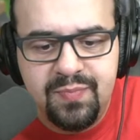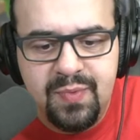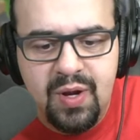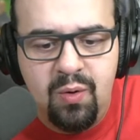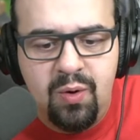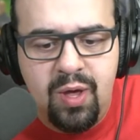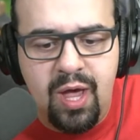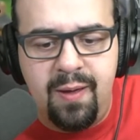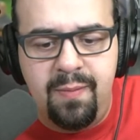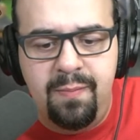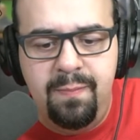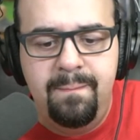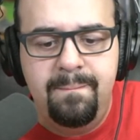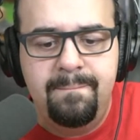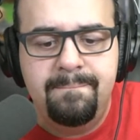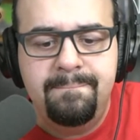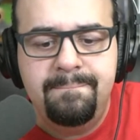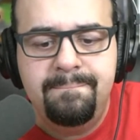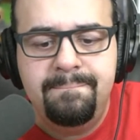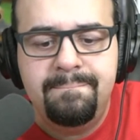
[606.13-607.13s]
Okay.
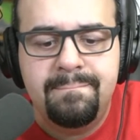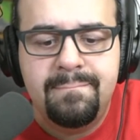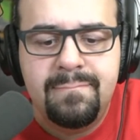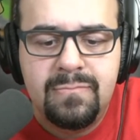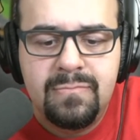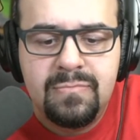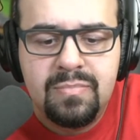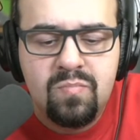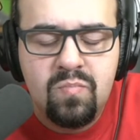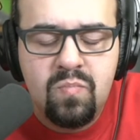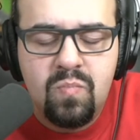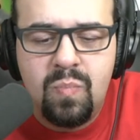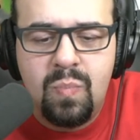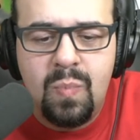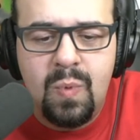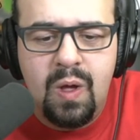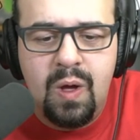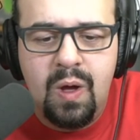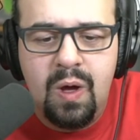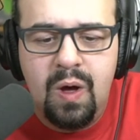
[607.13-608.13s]

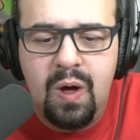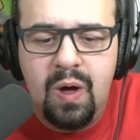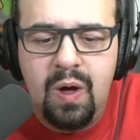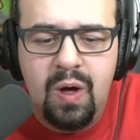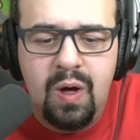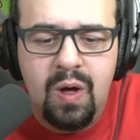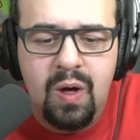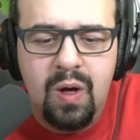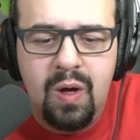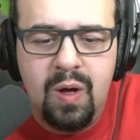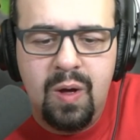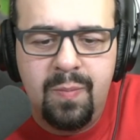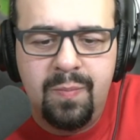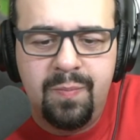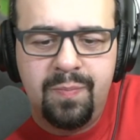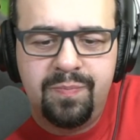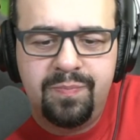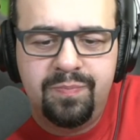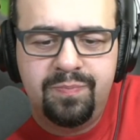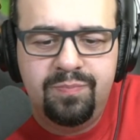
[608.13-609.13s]

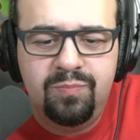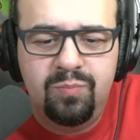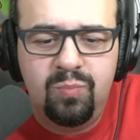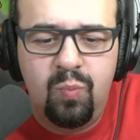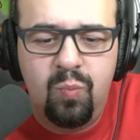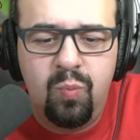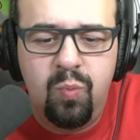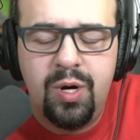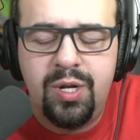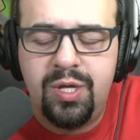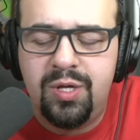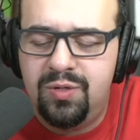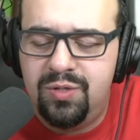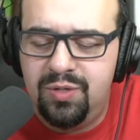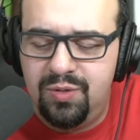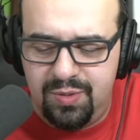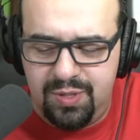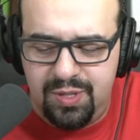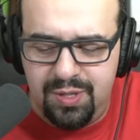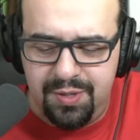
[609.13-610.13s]
What do you
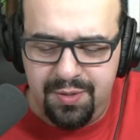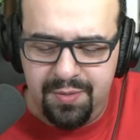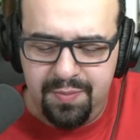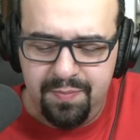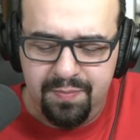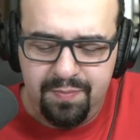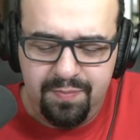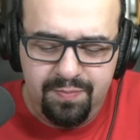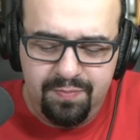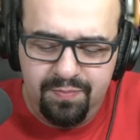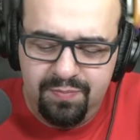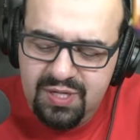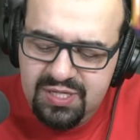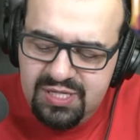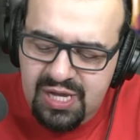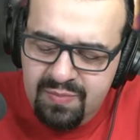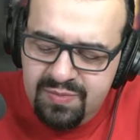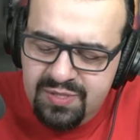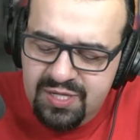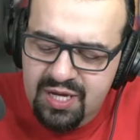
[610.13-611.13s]
do here?
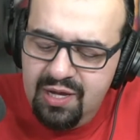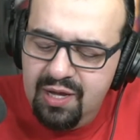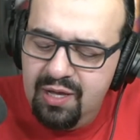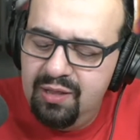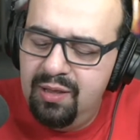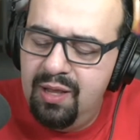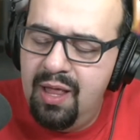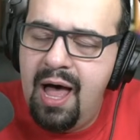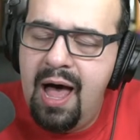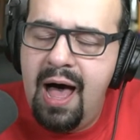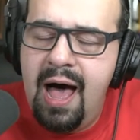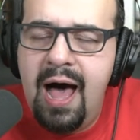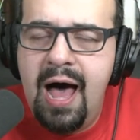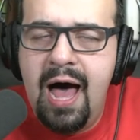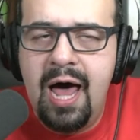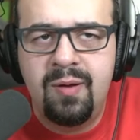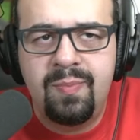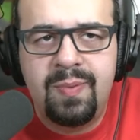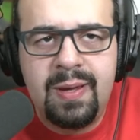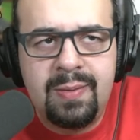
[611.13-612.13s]
Because I'm seeing a
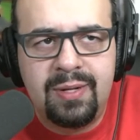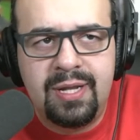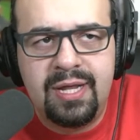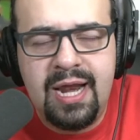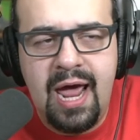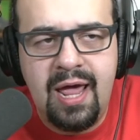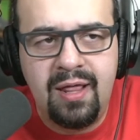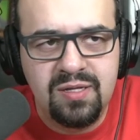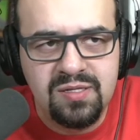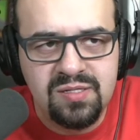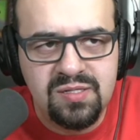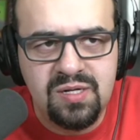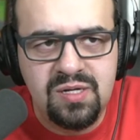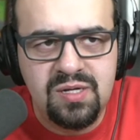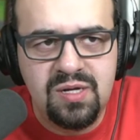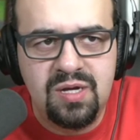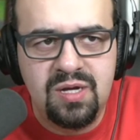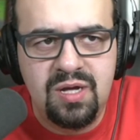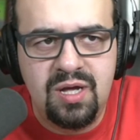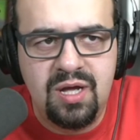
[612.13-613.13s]
lot of people, and I listen
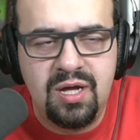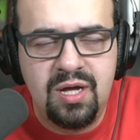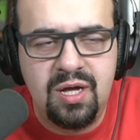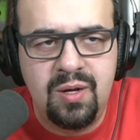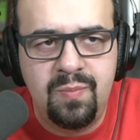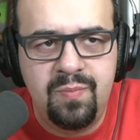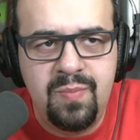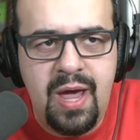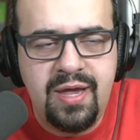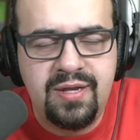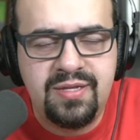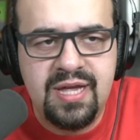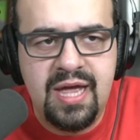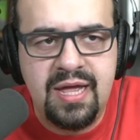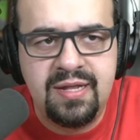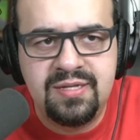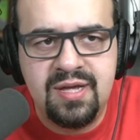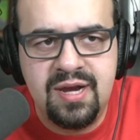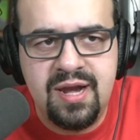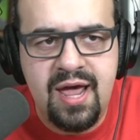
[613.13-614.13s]
to
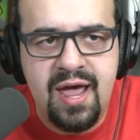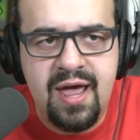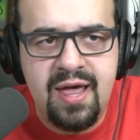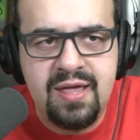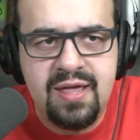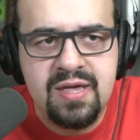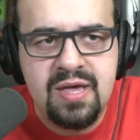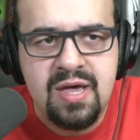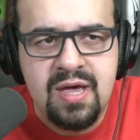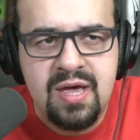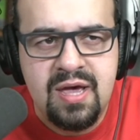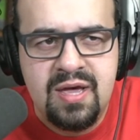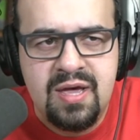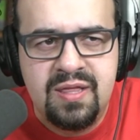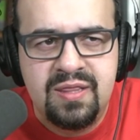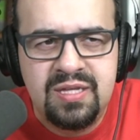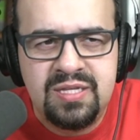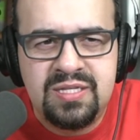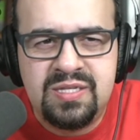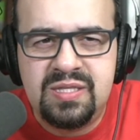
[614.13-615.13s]
810 today.
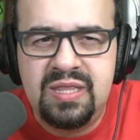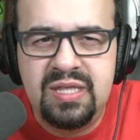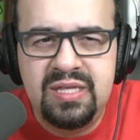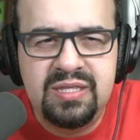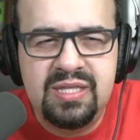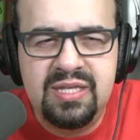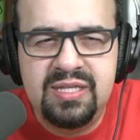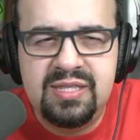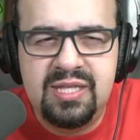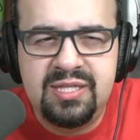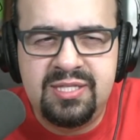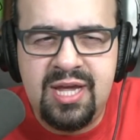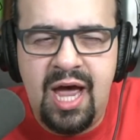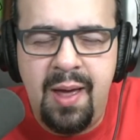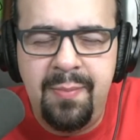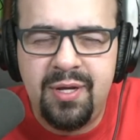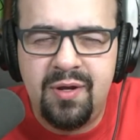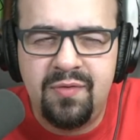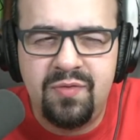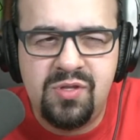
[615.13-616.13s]
The
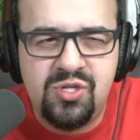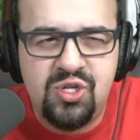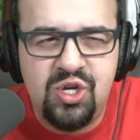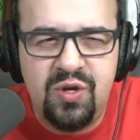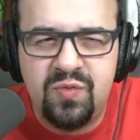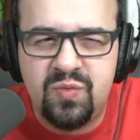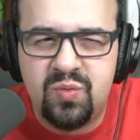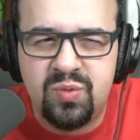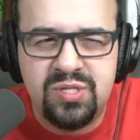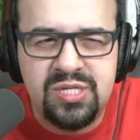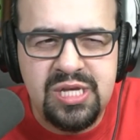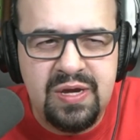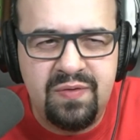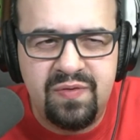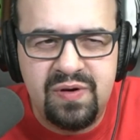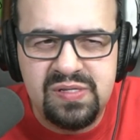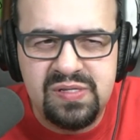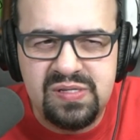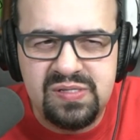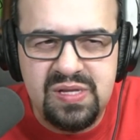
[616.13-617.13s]
topic of the Chiefs
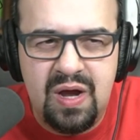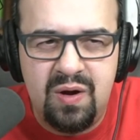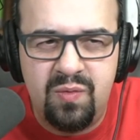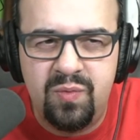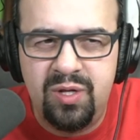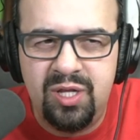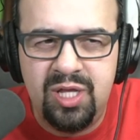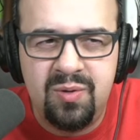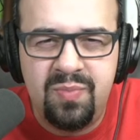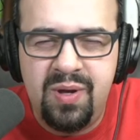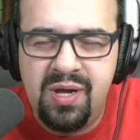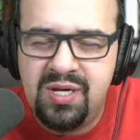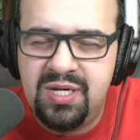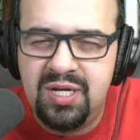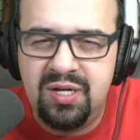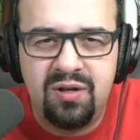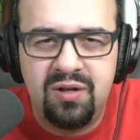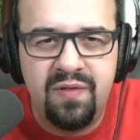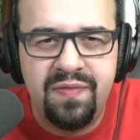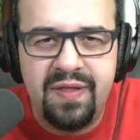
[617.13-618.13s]
receivers is not really a big
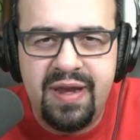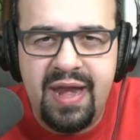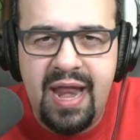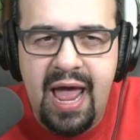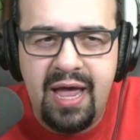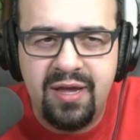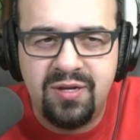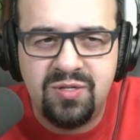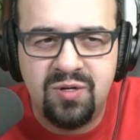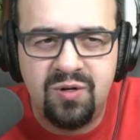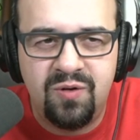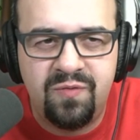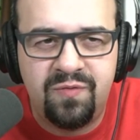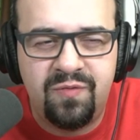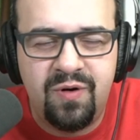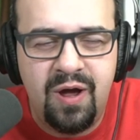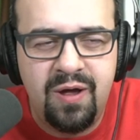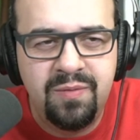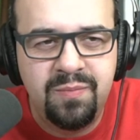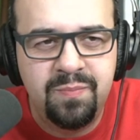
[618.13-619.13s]
deal on the national
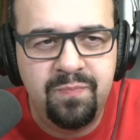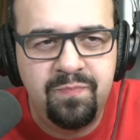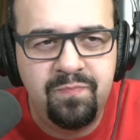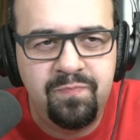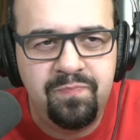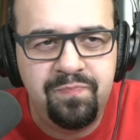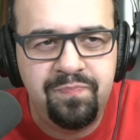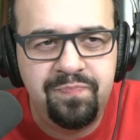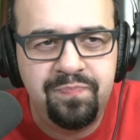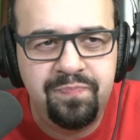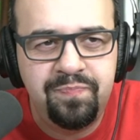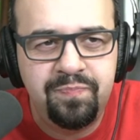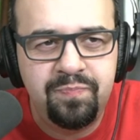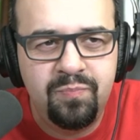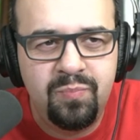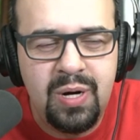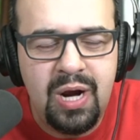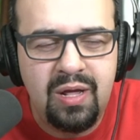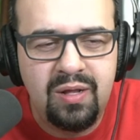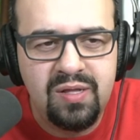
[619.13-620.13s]
front,
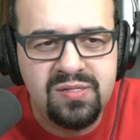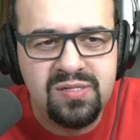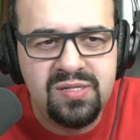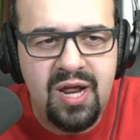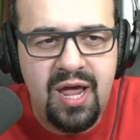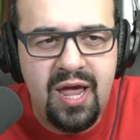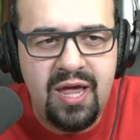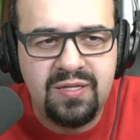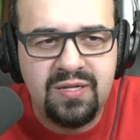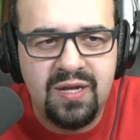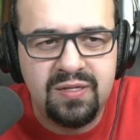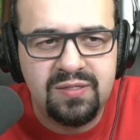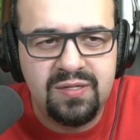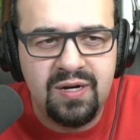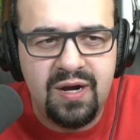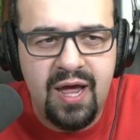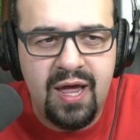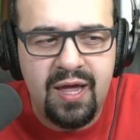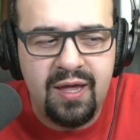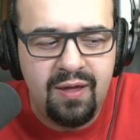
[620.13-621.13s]
but I listened to 810
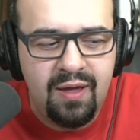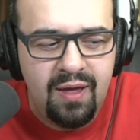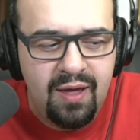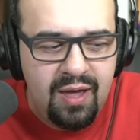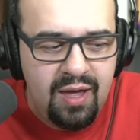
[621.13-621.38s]
today,